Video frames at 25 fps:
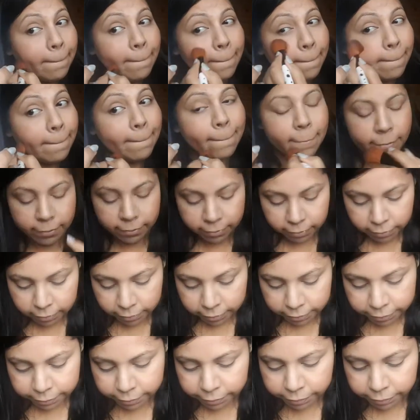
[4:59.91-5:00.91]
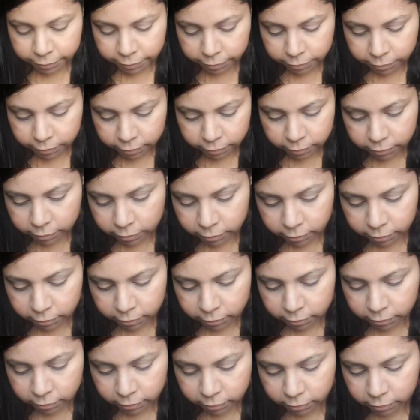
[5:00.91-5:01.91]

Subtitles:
still not happy. What is